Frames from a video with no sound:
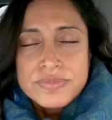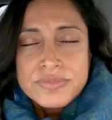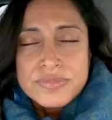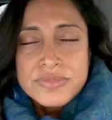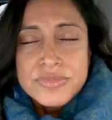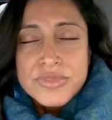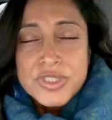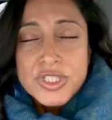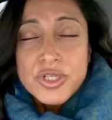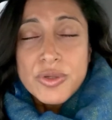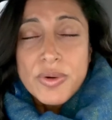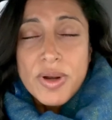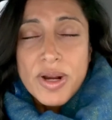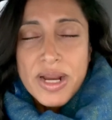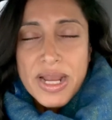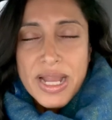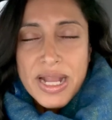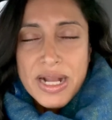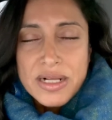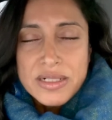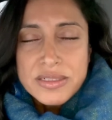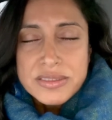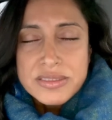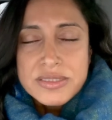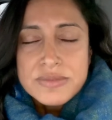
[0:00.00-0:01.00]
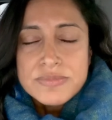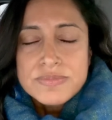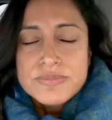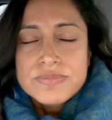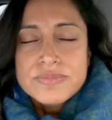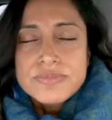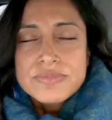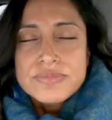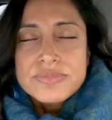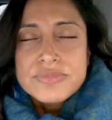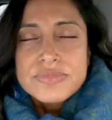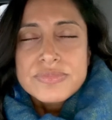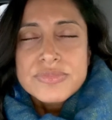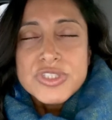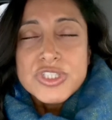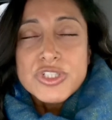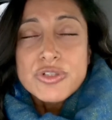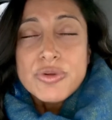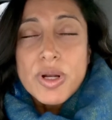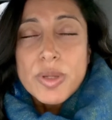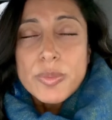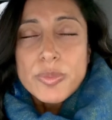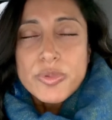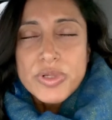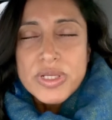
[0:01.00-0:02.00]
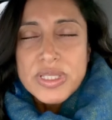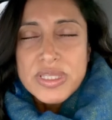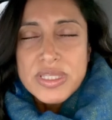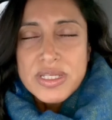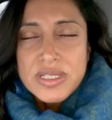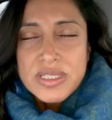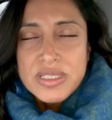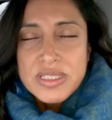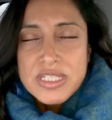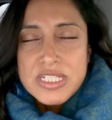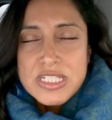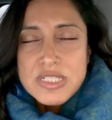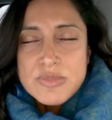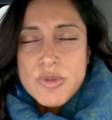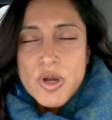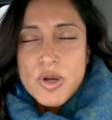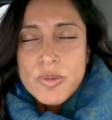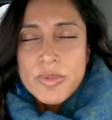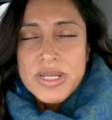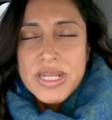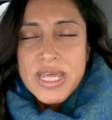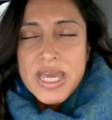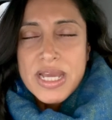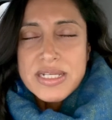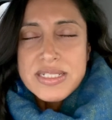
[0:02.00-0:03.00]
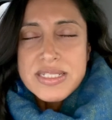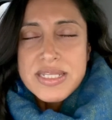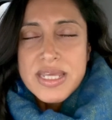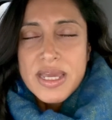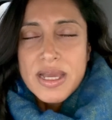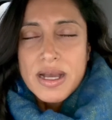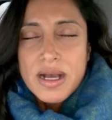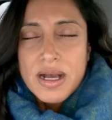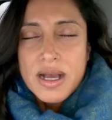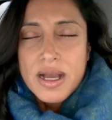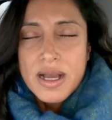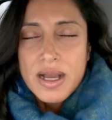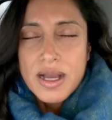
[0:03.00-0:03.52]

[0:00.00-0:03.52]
You are held. You are breathing in this moment. Exhale.